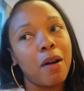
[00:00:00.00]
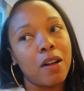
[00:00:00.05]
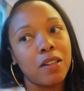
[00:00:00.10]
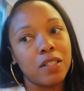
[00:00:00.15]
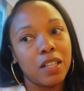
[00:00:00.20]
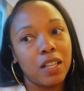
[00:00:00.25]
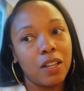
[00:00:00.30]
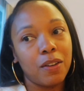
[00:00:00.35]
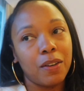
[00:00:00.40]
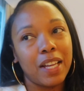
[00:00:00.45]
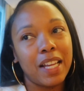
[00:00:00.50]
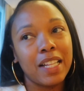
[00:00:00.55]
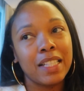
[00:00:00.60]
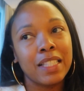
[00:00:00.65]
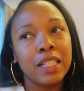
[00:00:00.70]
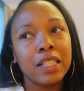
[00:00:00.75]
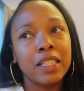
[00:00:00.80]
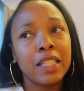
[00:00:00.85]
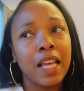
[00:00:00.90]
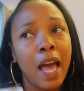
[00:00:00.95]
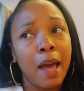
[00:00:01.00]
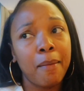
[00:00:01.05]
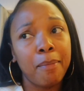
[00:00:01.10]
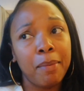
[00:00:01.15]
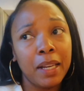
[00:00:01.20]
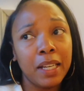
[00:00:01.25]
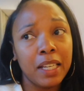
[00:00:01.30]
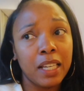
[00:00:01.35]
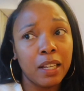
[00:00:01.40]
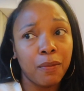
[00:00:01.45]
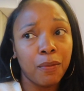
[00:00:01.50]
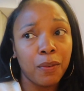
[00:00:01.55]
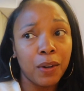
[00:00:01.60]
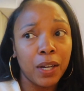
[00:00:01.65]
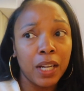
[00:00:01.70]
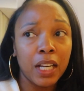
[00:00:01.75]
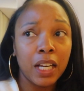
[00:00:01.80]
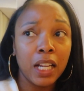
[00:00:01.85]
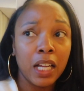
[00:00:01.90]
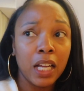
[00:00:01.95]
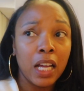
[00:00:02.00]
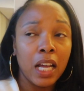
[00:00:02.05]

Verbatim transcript: Barcelona. It's a tad bit different.